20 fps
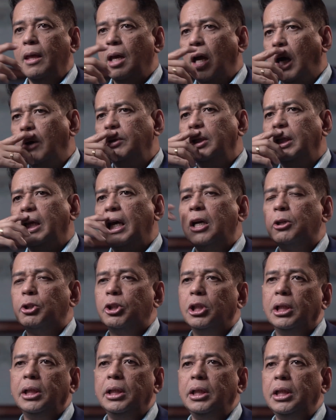how he'd
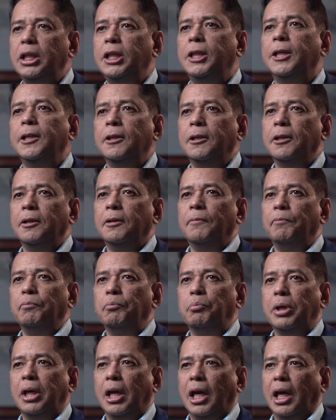actually
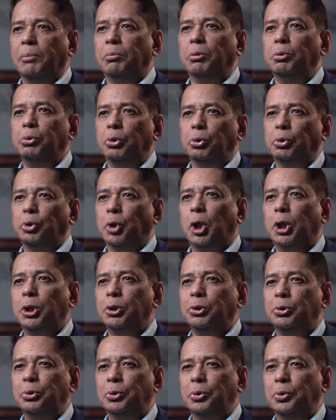be able to
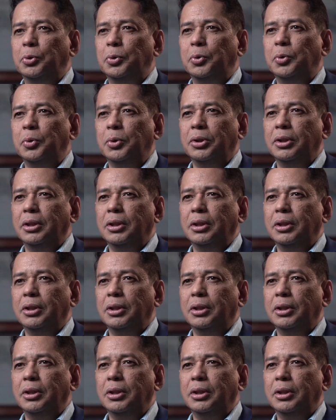talk to